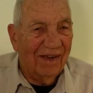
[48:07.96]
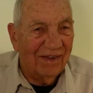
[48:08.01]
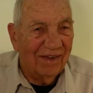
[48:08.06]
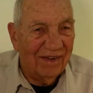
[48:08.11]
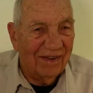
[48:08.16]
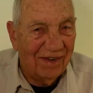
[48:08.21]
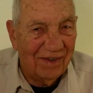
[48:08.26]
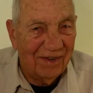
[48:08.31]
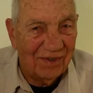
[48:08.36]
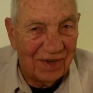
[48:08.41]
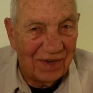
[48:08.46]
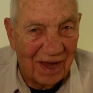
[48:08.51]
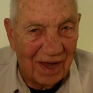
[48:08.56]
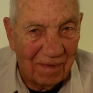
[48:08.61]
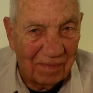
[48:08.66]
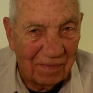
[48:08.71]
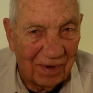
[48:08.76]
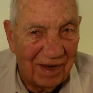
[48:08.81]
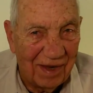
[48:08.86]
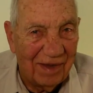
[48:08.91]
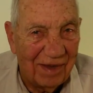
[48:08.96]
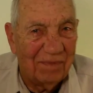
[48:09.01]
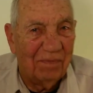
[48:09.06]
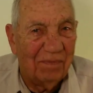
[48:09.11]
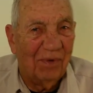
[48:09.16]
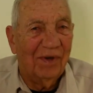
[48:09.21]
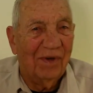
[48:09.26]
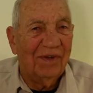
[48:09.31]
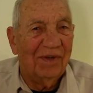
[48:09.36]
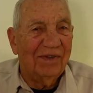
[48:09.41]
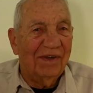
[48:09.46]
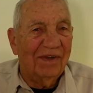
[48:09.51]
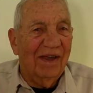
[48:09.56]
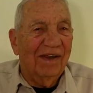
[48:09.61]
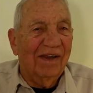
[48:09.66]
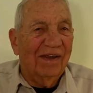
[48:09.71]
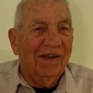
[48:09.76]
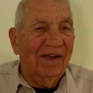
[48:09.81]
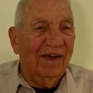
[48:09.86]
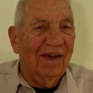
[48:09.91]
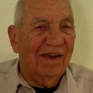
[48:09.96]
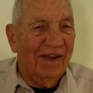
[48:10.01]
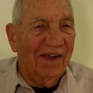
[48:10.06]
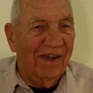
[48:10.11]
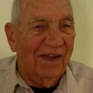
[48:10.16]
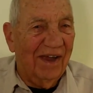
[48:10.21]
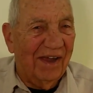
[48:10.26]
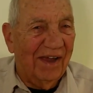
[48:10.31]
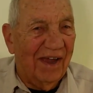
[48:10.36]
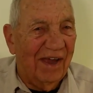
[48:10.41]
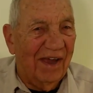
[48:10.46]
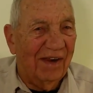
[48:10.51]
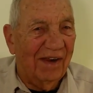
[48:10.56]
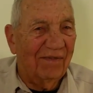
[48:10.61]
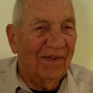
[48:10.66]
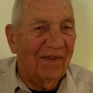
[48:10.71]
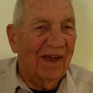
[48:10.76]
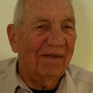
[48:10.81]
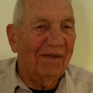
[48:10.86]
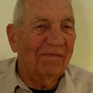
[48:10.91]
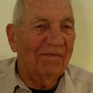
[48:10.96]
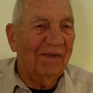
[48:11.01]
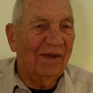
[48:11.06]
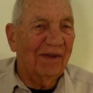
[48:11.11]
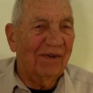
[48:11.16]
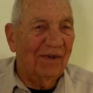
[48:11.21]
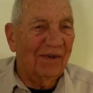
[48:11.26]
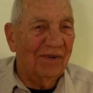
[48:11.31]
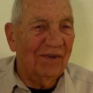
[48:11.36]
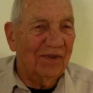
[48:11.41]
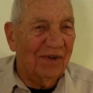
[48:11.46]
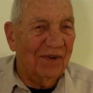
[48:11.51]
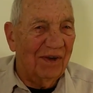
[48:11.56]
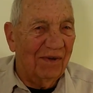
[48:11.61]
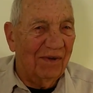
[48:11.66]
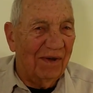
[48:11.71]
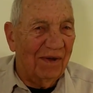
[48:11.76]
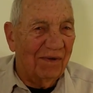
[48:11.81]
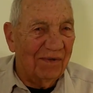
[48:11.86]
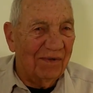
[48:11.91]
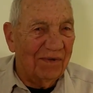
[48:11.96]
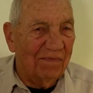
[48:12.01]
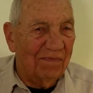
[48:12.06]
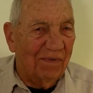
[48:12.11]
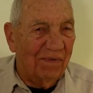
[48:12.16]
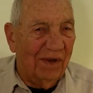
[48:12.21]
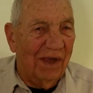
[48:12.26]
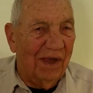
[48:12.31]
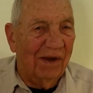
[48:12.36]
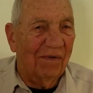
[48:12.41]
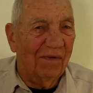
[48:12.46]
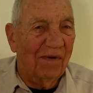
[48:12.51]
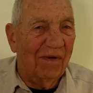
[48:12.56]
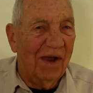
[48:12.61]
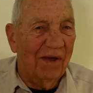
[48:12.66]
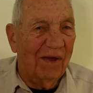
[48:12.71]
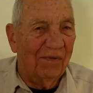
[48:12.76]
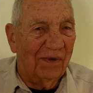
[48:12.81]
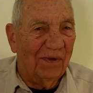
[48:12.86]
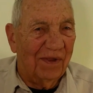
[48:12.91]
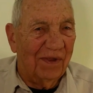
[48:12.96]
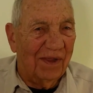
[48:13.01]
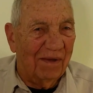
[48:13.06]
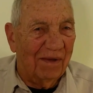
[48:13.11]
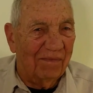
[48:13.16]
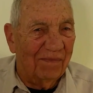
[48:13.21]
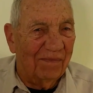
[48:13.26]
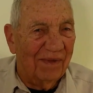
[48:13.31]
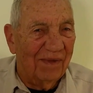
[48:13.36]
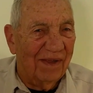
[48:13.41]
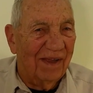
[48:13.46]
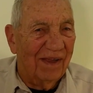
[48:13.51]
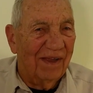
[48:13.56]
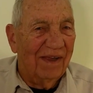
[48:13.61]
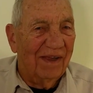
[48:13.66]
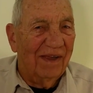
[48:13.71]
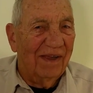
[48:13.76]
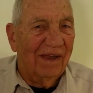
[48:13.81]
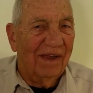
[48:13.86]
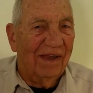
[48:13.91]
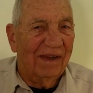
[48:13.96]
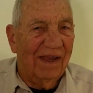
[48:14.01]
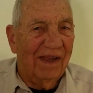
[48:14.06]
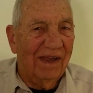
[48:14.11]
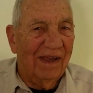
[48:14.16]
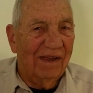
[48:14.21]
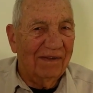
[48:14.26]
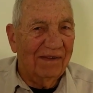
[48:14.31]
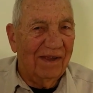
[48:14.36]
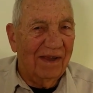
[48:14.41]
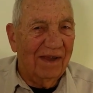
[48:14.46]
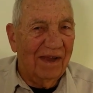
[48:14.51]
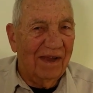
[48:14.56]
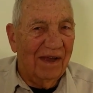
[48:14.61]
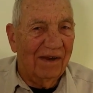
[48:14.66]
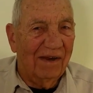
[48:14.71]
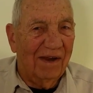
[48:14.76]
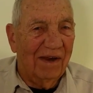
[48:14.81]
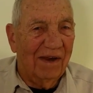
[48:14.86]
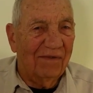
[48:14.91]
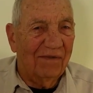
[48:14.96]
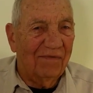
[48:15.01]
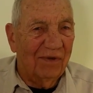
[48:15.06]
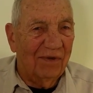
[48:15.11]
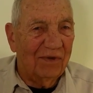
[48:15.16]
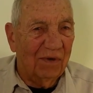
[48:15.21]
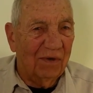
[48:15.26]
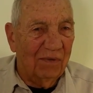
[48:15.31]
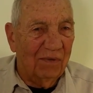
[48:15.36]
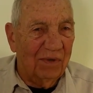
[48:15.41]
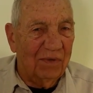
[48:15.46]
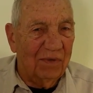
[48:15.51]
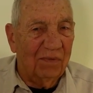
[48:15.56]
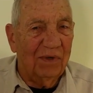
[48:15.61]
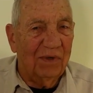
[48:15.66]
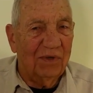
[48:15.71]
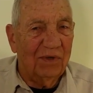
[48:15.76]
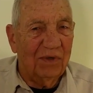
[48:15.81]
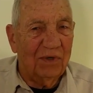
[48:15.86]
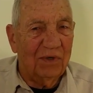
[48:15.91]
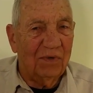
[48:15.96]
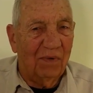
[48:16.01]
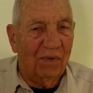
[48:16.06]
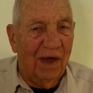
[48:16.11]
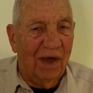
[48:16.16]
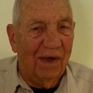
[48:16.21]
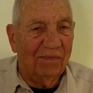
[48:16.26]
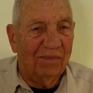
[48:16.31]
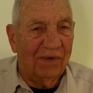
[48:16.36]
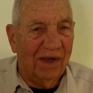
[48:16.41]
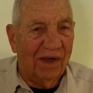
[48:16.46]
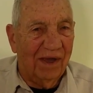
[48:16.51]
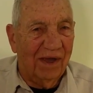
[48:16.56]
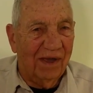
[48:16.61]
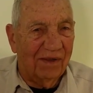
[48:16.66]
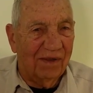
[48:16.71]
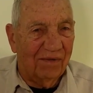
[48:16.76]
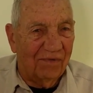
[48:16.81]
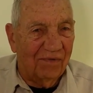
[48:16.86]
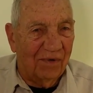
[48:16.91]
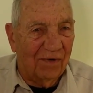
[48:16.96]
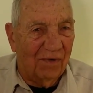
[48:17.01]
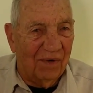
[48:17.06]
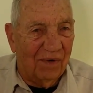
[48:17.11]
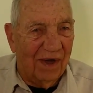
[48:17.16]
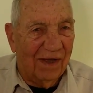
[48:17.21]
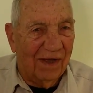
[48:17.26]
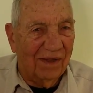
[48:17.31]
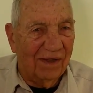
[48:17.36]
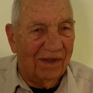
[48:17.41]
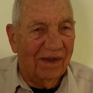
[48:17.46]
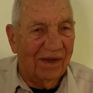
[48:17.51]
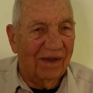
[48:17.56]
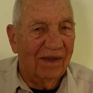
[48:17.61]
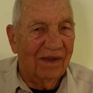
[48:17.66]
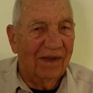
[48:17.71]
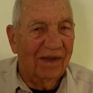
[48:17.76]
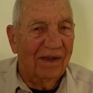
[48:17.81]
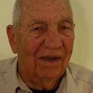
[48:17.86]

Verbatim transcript: and these Japanese boys I uh, got a kick out of that because, you know, I was playing around with them. they, they had a lot of fun. So we, we just swam together for a while there.